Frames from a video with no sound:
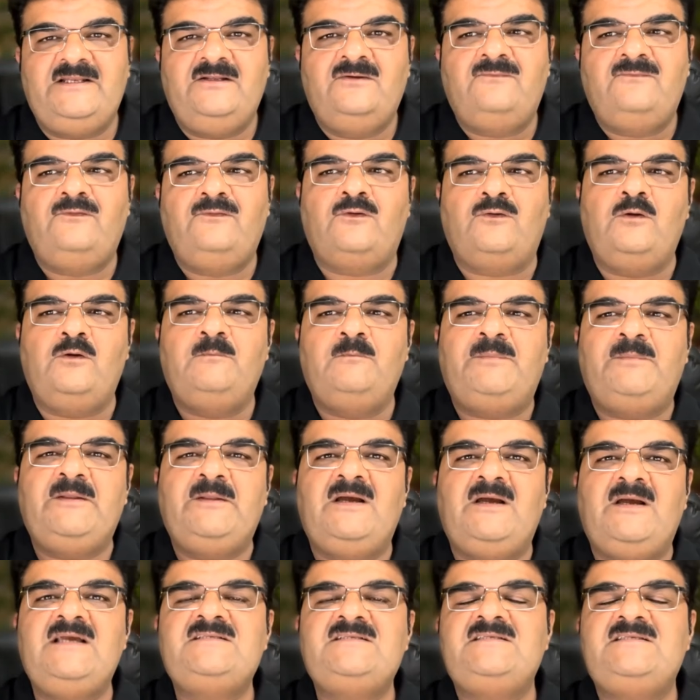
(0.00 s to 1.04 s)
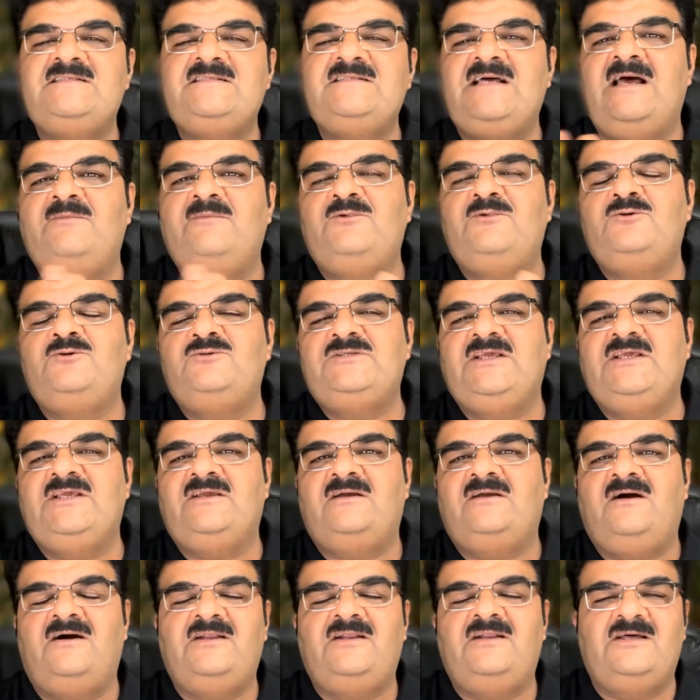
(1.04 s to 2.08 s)
For on premises, I am using
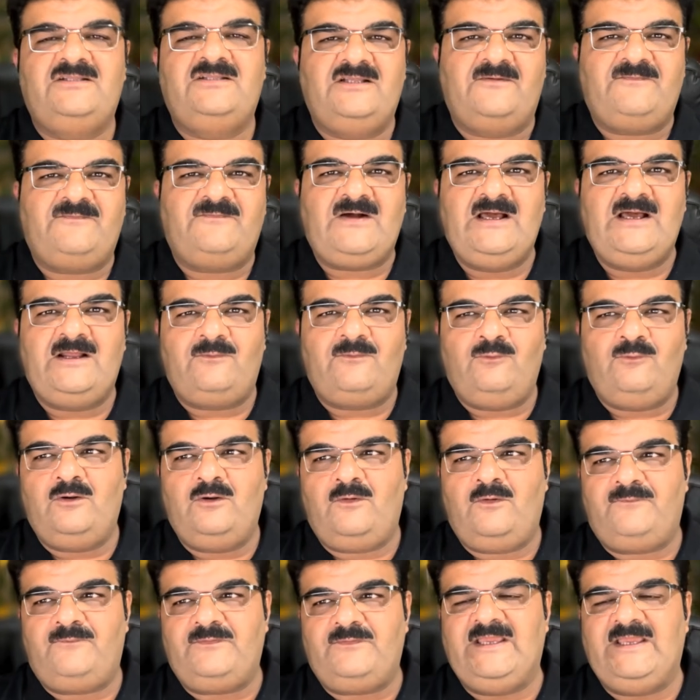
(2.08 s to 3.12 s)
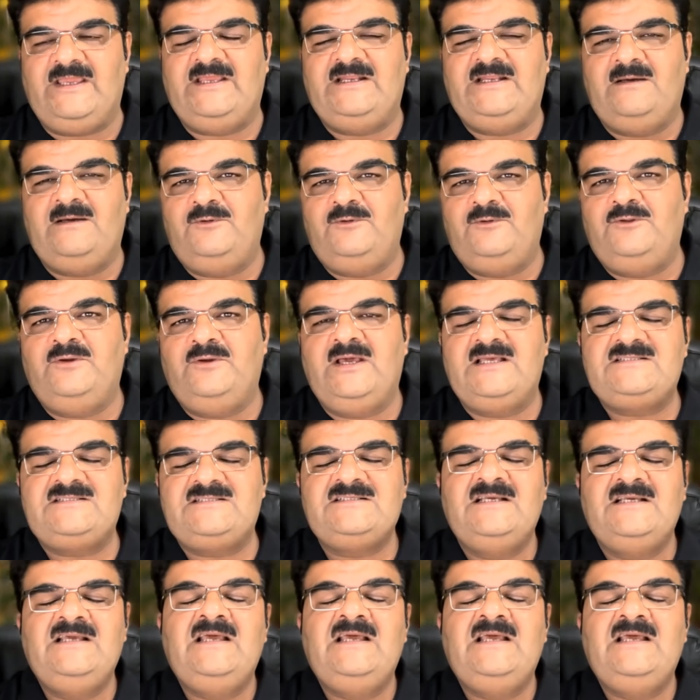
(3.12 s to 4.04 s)
another firewall of AWS,